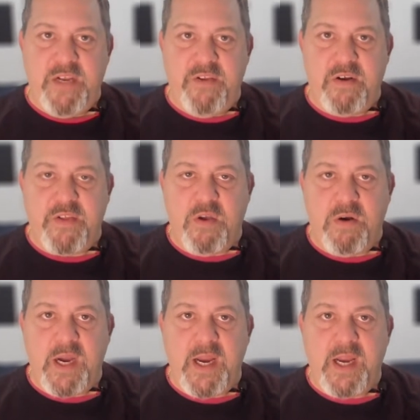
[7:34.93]

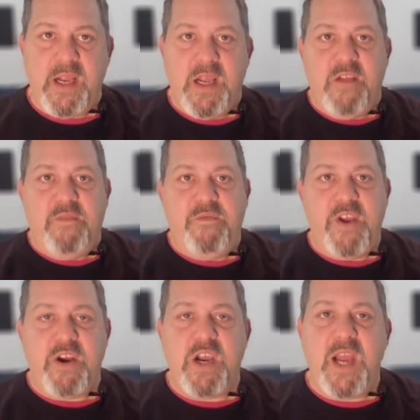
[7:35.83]
authority,
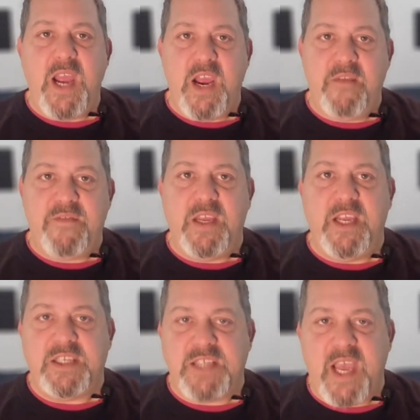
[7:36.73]
they're going to have
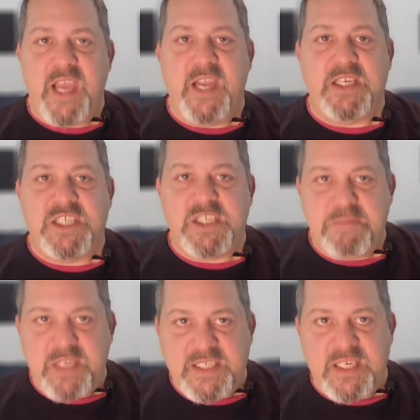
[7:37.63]
to tie it
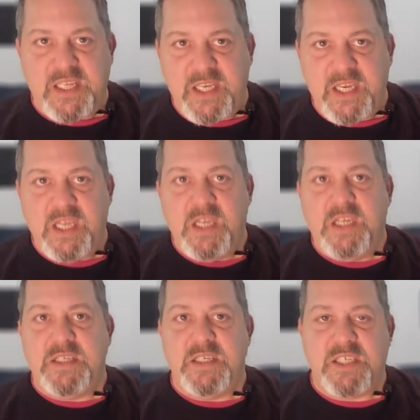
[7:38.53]
explicitly
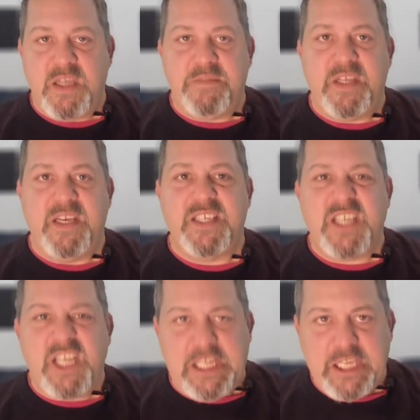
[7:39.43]
to something that's
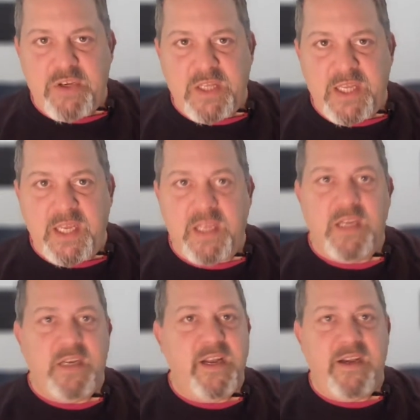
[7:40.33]
clearly
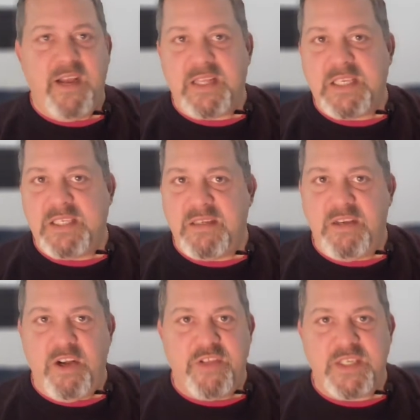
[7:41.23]
not to,
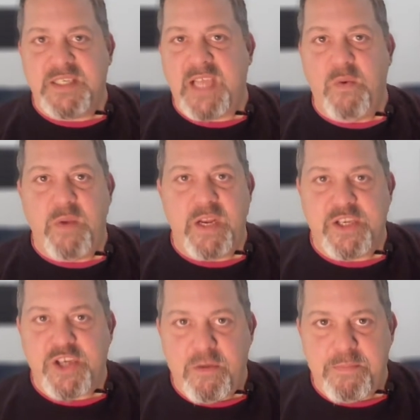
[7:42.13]
you know, this is how we
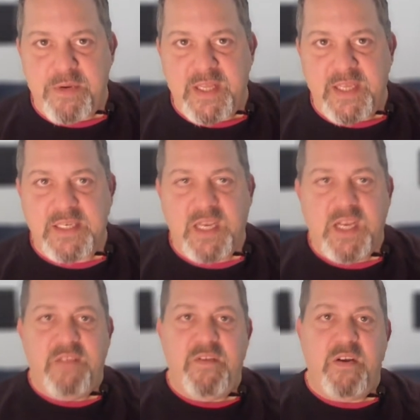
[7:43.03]
interpret this.
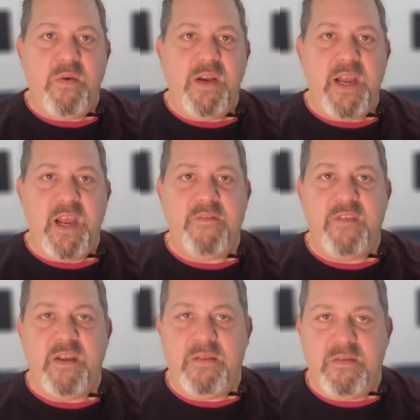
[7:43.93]
They're going to have to